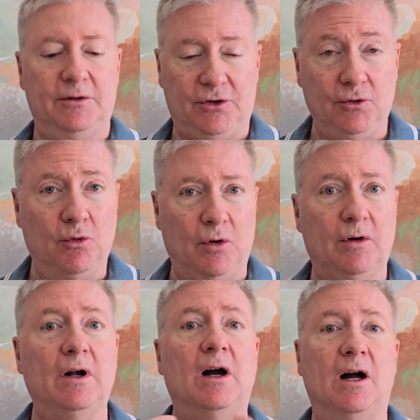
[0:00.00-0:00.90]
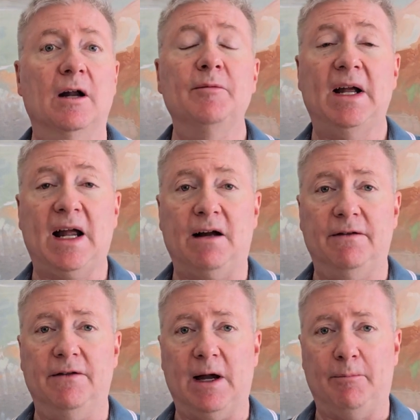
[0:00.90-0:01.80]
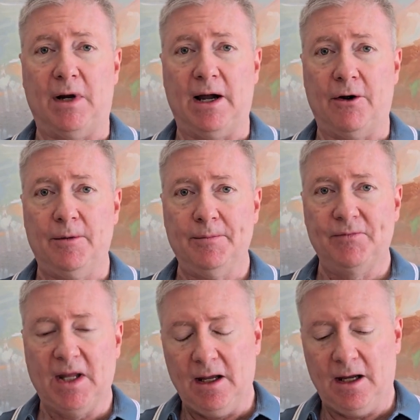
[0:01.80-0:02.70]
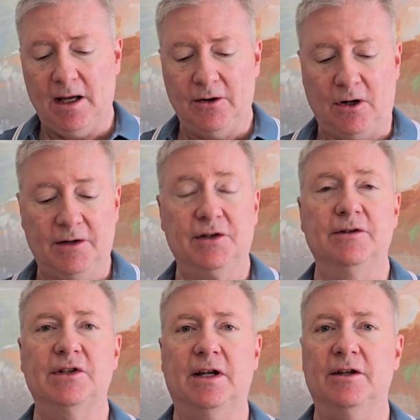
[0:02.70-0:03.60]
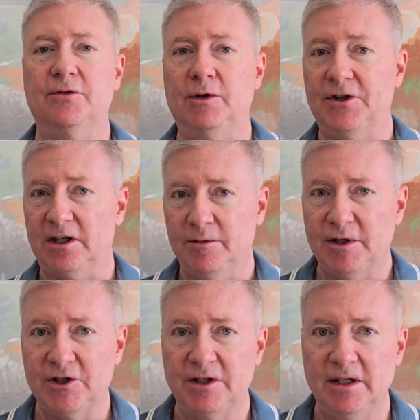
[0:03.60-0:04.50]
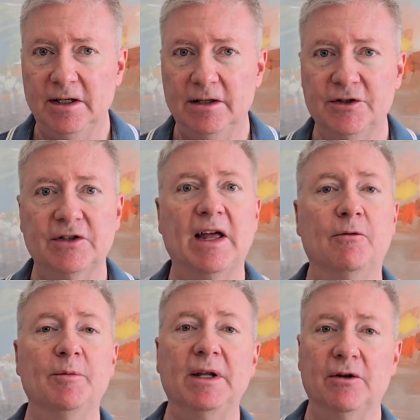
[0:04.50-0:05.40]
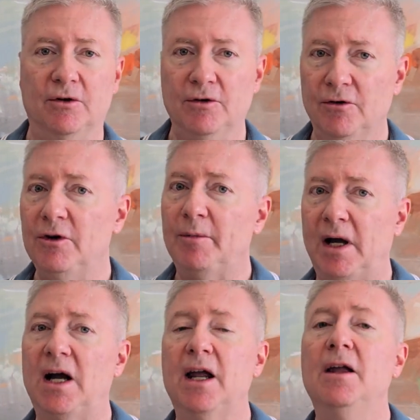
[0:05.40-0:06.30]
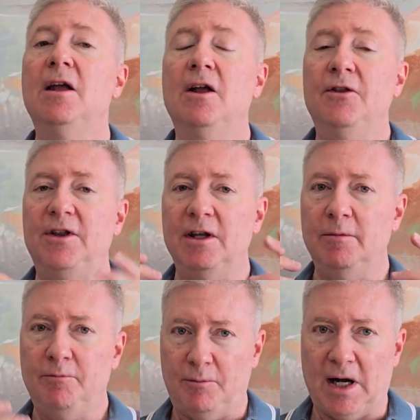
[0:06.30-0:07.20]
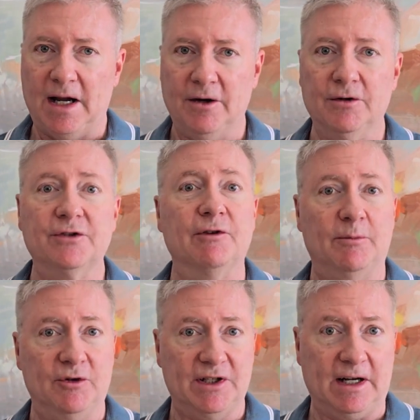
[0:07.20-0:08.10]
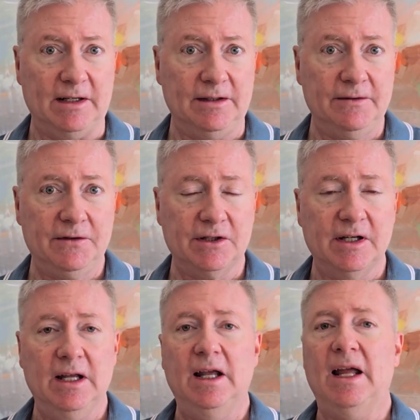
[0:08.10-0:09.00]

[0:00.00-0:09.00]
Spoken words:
to work on behalf of that buyer. It also says what the commission is that would be earned by the buyer's representatives,